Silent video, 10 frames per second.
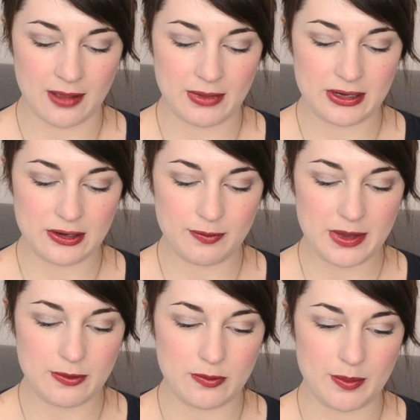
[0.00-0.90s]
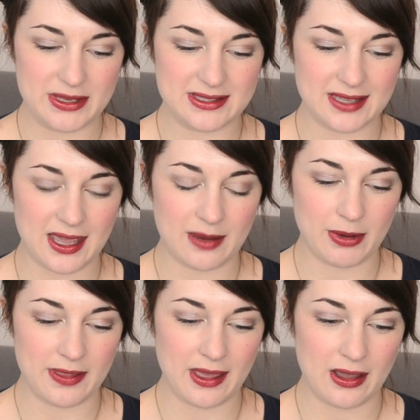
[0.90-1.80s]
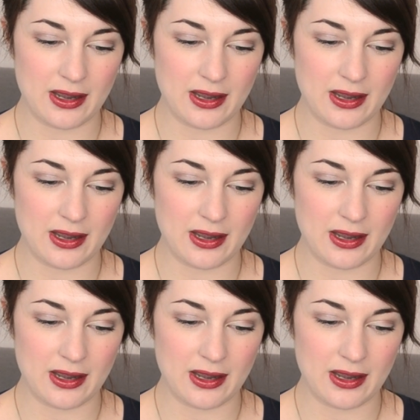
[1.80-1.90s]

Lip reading: a lot of people would be scared by that.